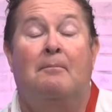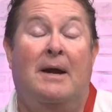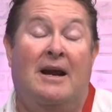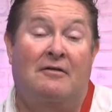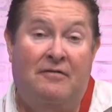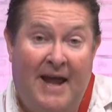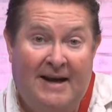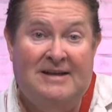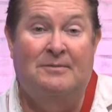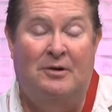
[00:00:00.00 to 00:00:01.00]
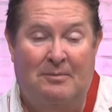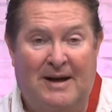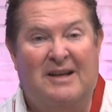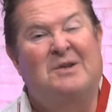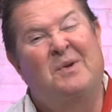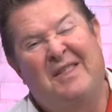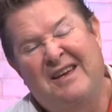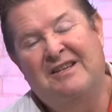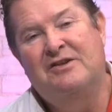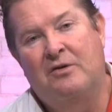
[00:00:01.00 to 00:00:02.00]
Being flexible means when
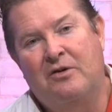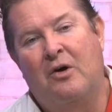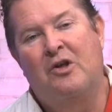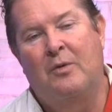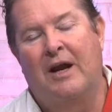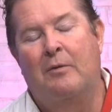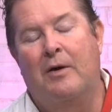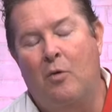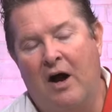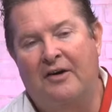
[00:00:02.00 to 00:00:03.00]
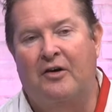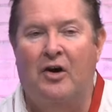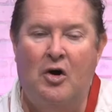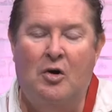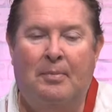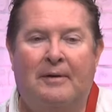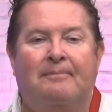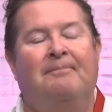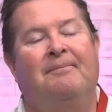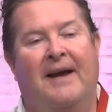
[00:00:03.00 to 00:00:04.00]
things don't go the way we want or hope,
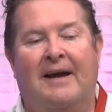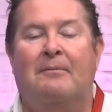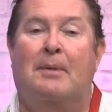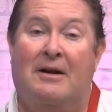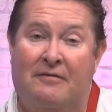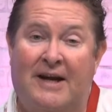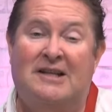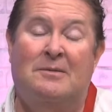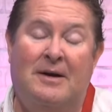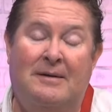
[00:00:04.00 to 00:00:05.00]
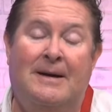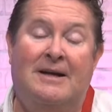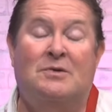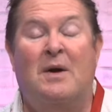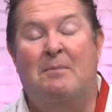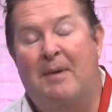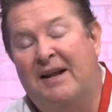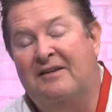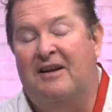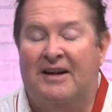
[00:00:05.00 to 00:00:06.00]
that being flexible means we
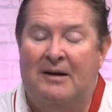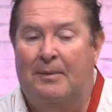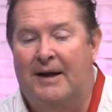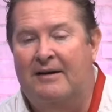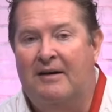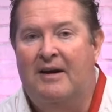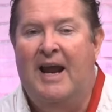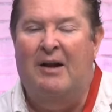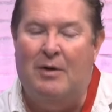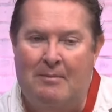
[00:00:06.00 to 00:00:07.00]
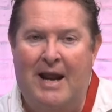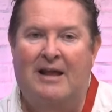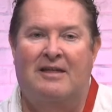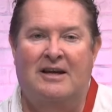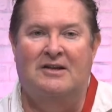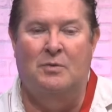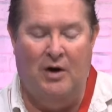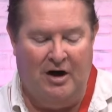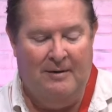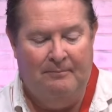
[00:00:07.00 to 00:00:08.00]
bend a little bit and we make things
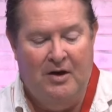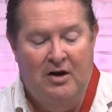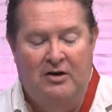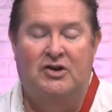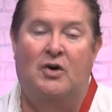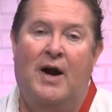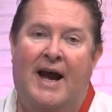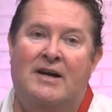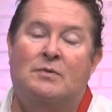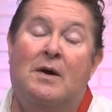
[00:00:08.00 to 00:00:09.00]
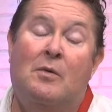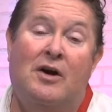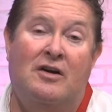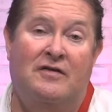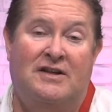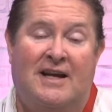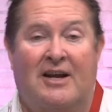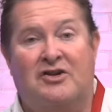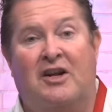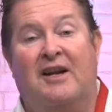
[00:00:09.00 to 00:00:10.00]
work. So as we work on the
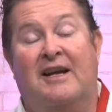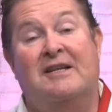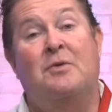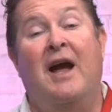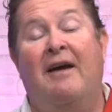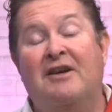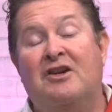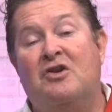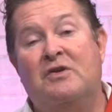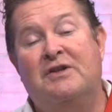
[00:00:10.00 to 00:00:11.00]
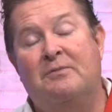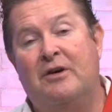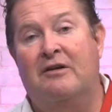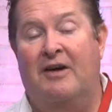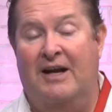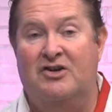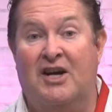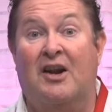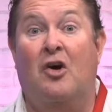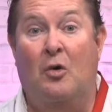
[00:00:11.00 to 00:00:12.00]
schedule, and as we're having to do some
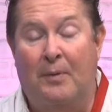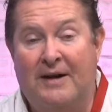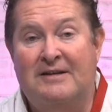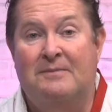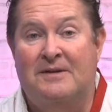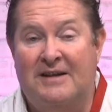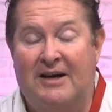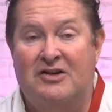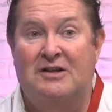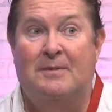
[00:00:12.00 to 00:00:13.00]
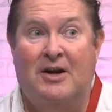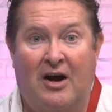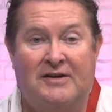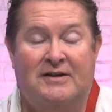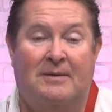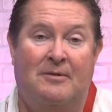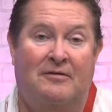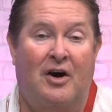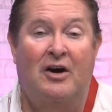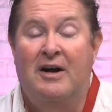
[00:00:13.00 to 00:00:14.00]
rearranging and opening some sections, because some of
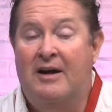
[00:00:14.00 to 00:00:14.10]
our